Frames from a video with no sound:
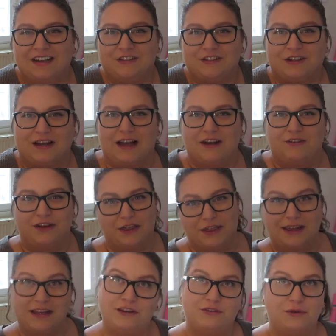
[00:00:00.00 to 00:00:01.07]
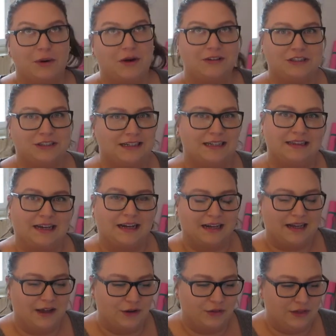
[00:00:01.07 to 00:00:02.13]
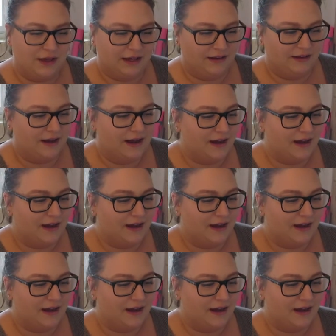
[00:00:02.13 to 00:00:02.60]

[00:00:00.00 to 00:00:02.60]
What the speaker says: So kind of a thank you for watching, that kind of thing.